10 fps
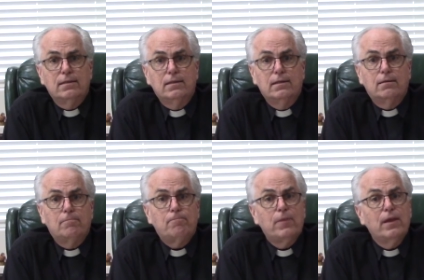
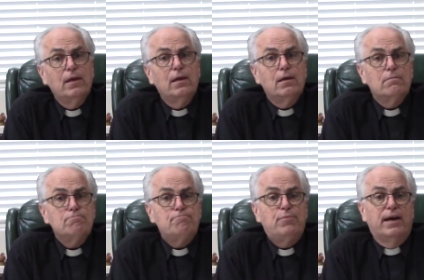Um,
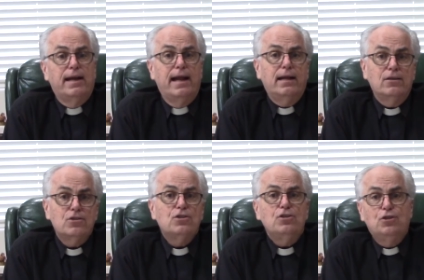but it
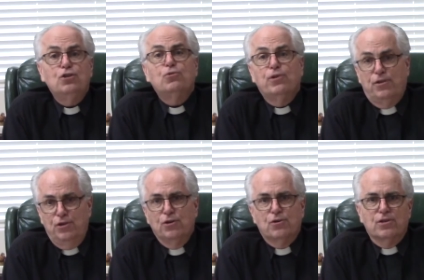has to do with the
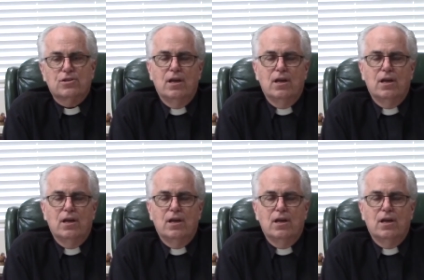Eucharist,